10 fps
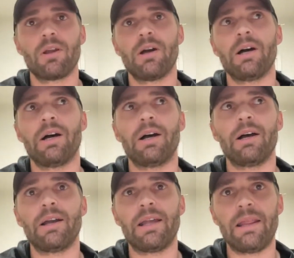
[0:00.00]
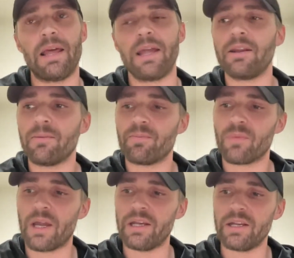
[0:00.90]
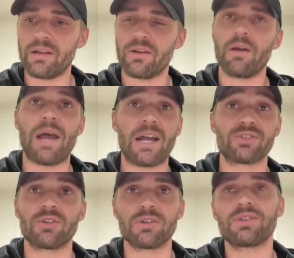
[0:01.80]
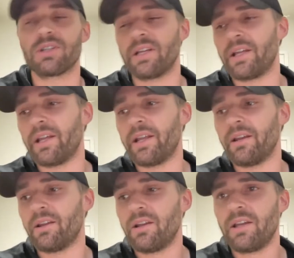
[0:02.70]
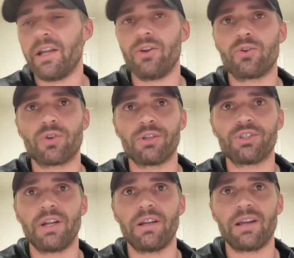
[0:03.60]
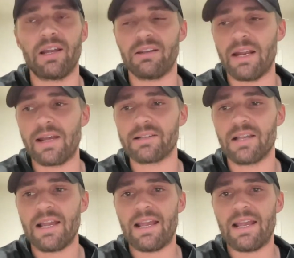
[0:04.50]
And then I need a bachelor's in nutrition and dietetics.